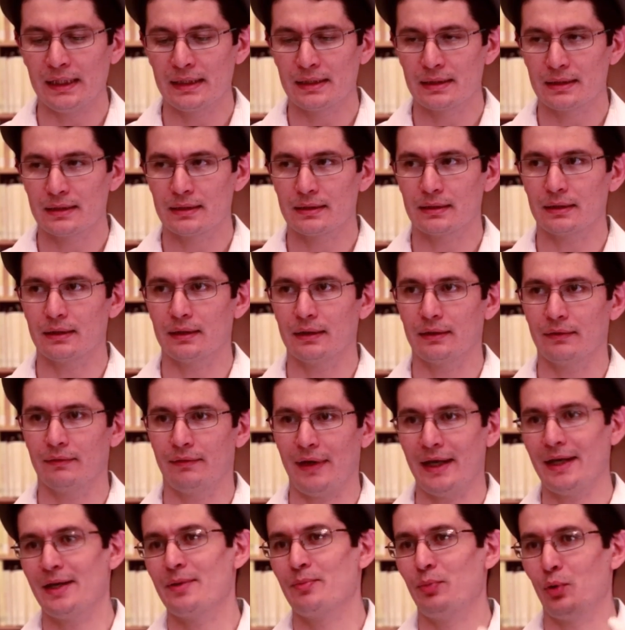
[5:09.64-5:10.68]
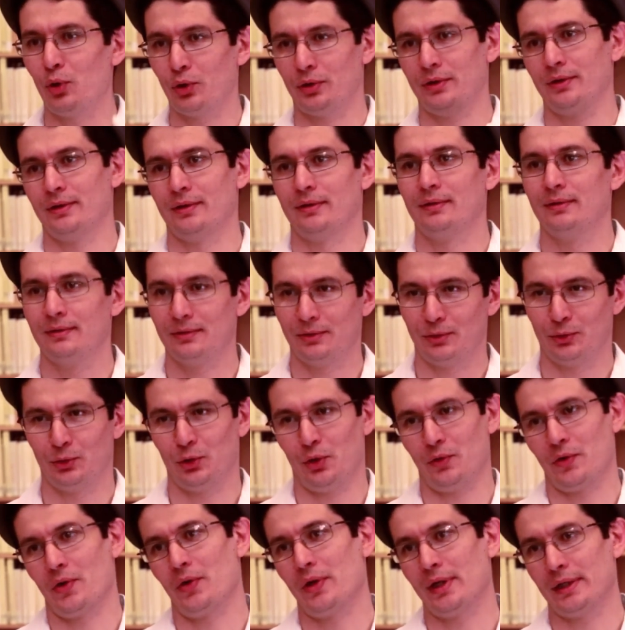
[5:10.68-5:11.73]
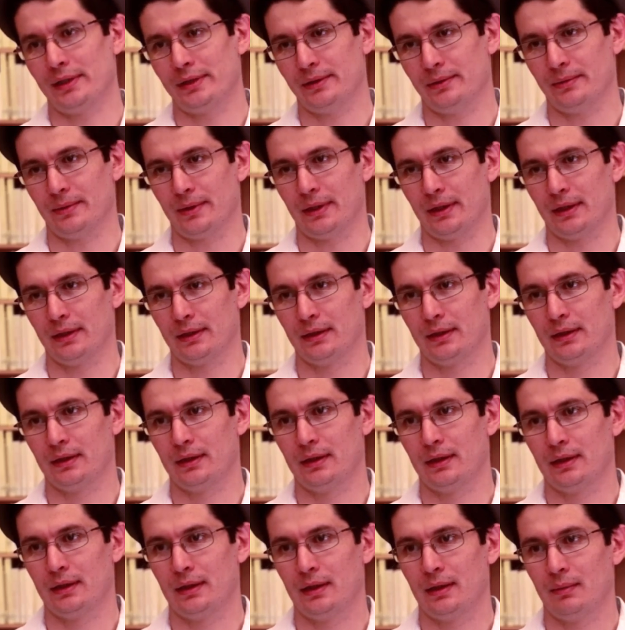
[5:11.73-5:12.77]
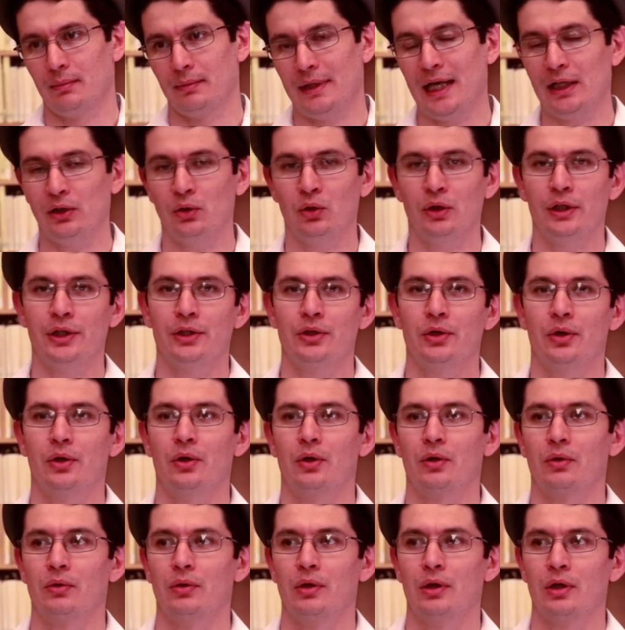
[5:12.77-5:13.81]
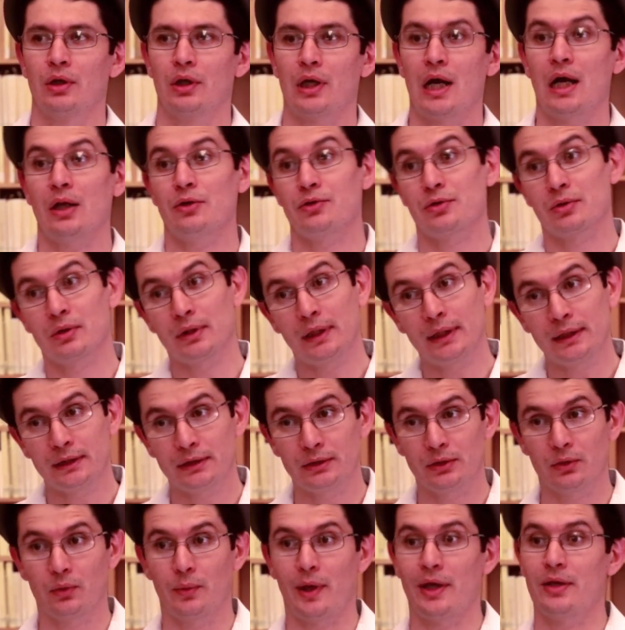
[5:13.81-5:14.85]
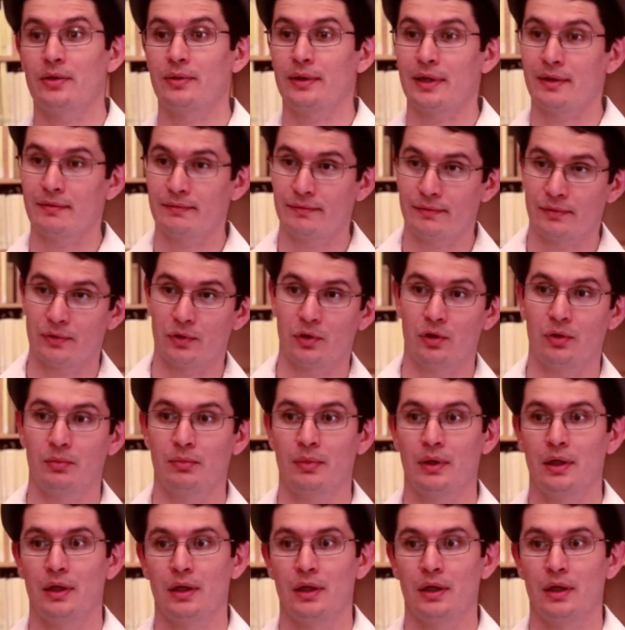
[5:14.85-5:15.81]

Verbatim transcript: it's very important to know your history. Not only your cultural history, where you come from,